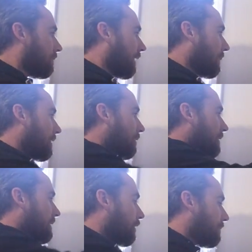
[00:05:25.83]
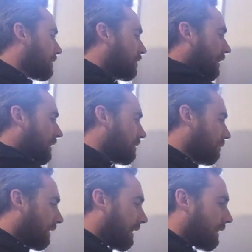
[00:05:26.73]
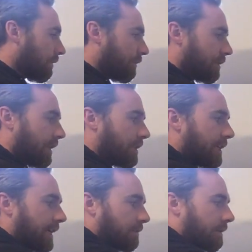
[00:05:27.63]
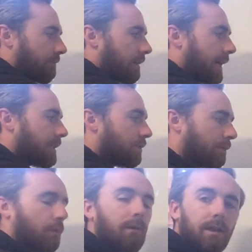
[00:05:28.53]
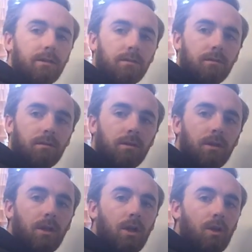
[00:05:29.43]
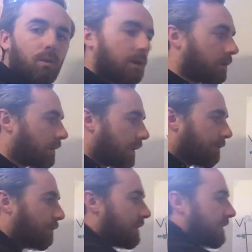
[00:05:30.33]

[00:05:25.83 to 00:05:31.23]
right? We know that slope is change in y over change in x, right? Rise over run. Well, if we